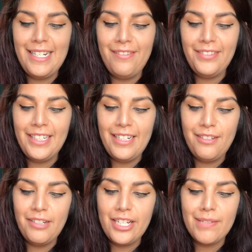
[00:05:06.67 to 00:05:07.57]
definitely probably need
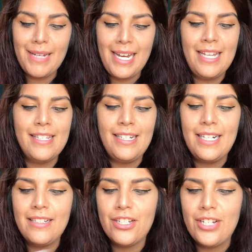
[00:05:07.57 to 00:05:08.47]
to wash my hands and
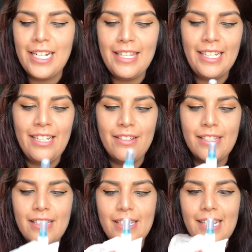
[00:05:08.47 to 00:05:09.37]
not touch anything else.
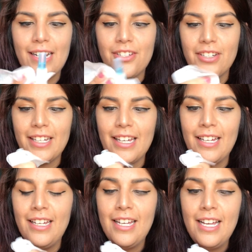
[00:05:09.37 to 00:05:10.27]
This is actually
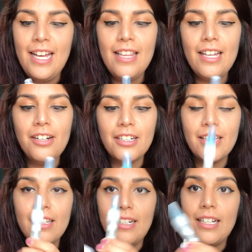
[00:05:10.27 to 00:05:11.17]
a lot harder
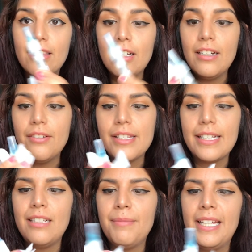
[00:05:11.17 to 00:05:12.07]
than I thought it was
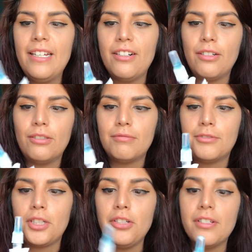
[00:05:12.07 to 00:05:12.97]
going to be, or
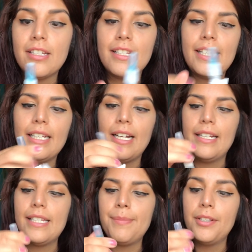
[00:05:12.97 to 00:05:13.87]
gross, because I kind
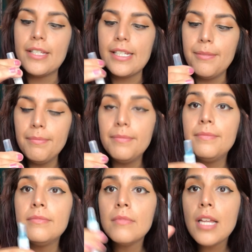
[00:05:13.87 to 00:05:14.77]
of spilled some.
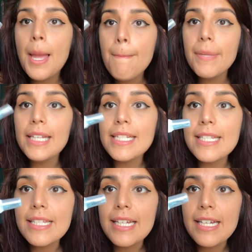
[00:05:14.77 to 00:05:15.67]
But this
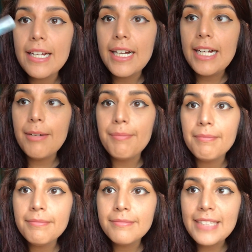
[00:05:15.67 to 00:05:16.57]
is it.
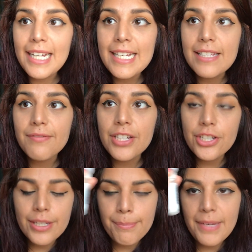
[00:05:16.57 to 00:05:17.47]
That is
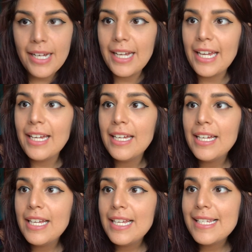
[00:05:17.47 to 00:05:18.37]
officially my
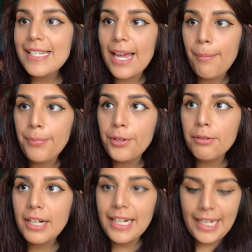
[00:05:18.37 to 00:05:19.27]
sample right